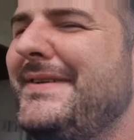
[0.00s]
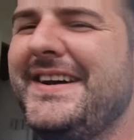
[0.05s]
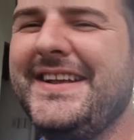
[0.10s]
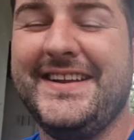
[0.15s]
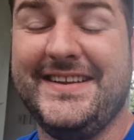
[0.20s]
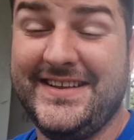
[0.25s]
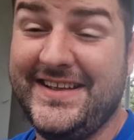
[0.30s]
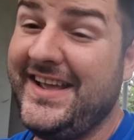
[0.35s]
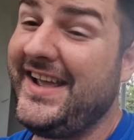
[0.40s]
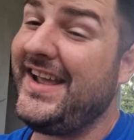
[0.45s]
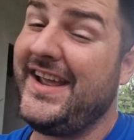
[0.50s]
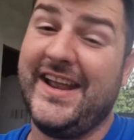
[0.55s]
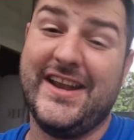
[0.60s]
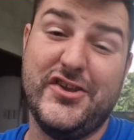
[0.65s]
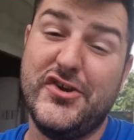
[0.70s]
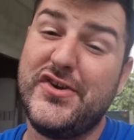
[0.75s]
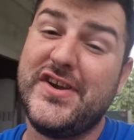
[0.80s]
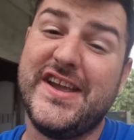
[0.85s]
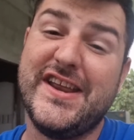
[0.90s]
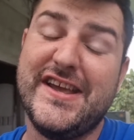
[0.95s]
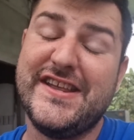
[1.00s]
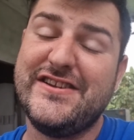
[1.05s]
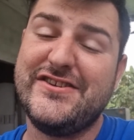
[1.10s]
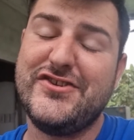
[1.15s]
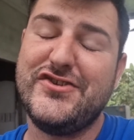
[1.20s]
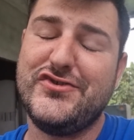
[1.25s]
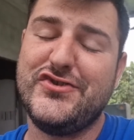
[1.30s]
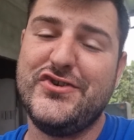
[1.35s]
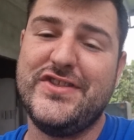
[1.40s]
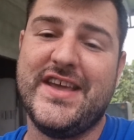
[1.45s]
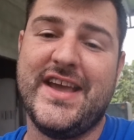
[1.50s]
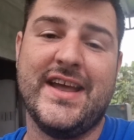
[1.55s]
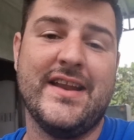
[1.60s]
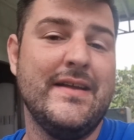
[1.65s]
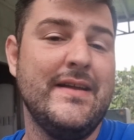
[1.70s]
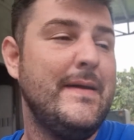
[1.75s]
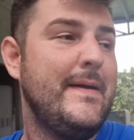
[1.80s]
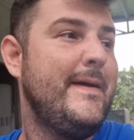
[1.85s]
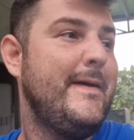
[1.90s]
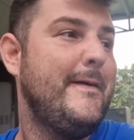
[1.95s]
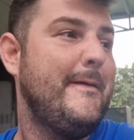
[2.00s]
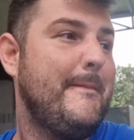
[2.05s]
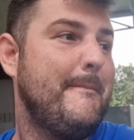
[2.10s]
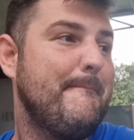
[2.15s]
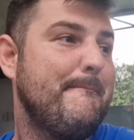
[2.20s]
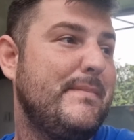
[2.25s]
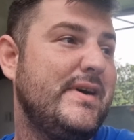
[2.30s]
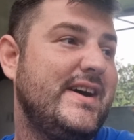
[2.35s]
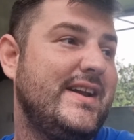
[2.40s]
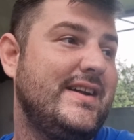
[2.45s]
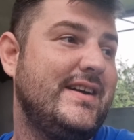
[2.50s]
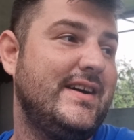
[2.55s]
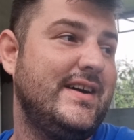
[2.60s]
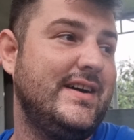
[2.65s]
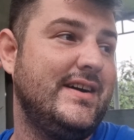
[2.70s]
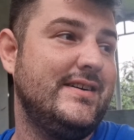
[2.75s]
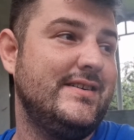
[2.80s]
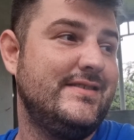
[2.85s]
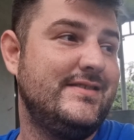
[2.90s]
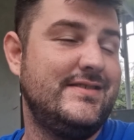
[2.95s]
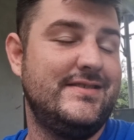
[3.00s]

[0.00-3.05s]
but, and you can do, do that. But, uh,